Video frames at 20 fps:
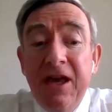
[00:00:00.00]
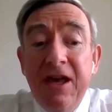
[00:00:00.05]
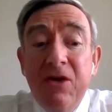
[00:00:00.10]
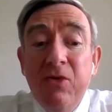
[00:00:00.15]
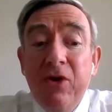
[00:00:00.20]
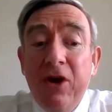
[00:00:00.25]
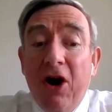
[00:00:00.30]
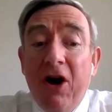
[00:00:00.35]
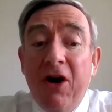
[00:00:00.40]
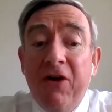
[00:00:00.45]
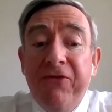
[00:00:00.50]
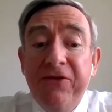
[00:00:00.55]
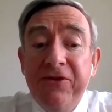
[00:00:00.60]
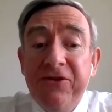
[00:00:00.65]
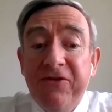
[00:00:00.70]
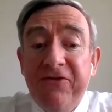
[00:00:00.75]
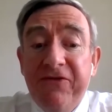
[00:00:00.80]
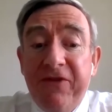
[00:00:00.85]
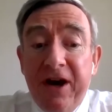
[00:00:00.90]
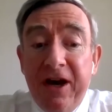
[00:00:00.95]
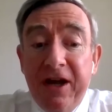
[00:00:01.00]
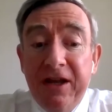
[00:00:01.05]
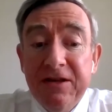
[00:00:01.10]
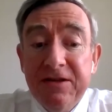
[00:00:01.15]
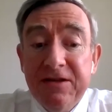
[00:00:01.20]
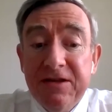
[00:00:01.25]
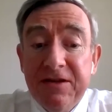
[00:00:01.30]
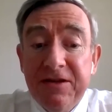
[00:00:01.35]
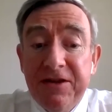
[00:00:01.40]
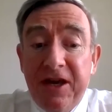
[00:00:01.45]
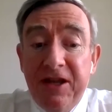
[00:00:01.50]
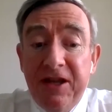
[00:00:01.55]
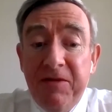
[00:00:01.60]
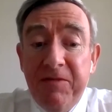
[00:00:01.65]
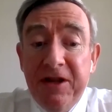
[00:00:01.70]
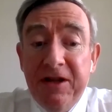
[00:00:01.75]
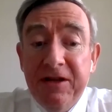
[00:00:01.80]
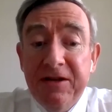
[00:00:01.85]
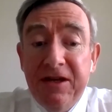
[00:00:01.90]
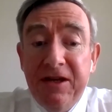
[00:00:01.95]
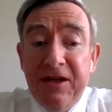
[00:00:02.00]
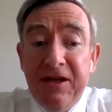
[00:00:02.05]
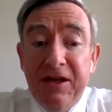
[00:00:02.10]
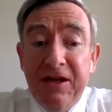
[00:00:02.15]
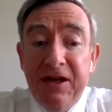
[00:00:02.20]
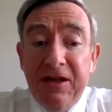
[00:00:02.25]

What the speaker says: we often define as sustainability